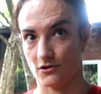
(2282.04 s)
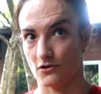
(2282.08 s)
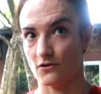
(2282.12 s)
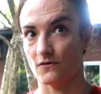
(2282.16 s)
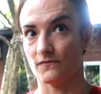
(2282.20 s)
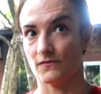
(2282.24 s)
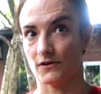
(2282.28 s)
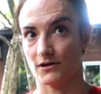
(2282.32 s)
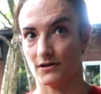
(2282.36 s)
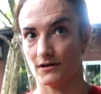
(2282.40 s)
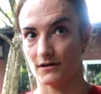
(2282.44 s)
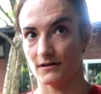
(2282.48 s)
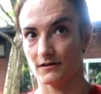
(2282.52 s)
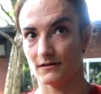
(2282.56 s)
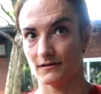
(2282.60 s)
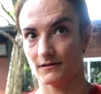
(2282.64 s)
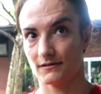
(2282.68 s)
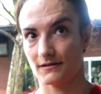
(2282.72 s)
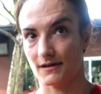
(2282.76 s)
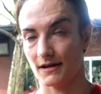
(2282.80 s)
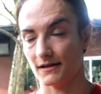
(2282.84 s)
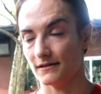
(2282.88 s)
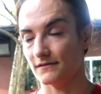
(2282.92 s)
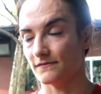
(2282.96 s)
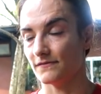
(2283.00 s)
over,
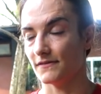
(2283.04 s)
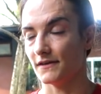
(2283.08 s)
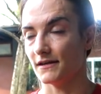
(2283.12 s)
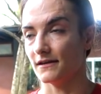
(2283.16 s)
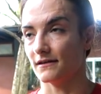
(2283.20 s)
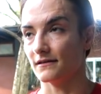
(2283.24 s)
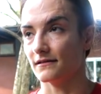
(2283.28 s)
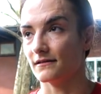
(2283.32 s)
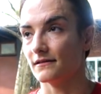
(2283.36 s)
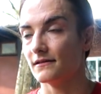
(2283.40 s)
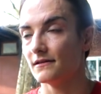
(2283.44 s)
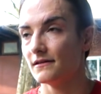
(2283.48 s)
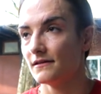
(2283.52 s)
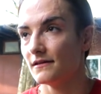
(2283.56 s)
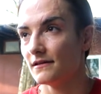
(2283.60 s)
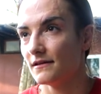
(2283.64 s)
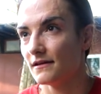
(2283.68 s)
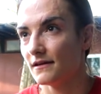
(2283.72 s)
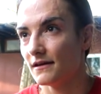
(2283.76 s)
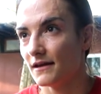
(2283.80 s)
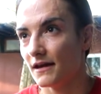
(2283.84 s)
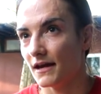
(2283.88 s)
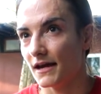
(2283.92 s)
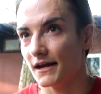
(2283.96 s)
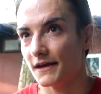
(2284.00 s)
kind of mm. thing.
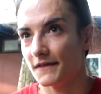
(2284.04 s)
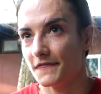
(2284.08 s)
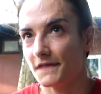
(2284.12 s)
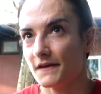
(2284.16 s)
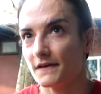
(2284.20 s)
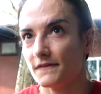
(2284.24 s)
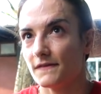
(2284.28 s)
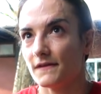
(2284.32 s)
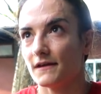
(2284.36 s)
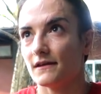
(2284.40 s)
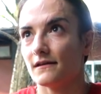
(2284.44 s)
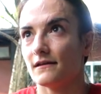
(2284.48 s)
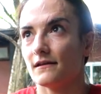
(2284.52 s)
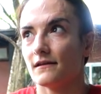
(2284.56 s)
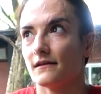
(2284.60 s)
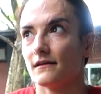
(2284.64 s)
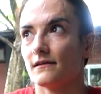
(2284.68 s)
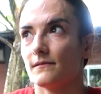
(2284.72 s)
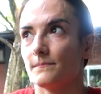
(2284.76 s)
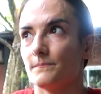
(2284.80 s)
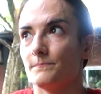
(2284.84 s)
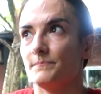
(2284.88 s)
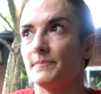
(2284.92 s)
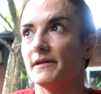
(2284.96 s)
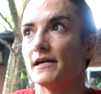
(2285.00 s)
And I think that
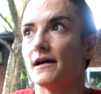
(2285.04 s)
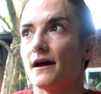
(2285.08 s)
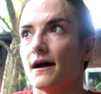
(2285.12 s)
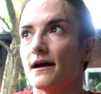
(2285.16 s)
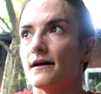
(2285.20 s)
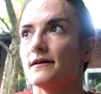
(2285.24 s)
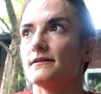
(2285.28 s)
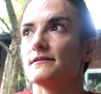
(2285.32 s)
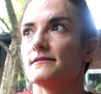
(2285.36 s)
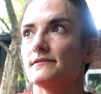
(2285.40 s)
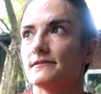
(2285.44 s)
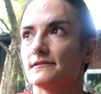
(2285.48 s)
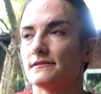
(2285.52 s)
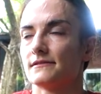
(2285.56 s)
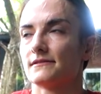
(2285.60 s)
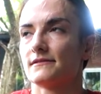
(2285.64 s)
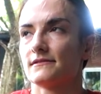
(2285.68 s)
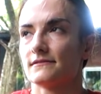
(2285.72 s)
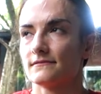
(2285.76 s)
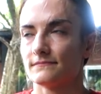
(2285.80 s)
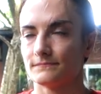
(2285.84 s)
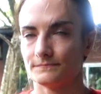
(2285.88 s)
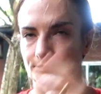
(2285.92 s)
because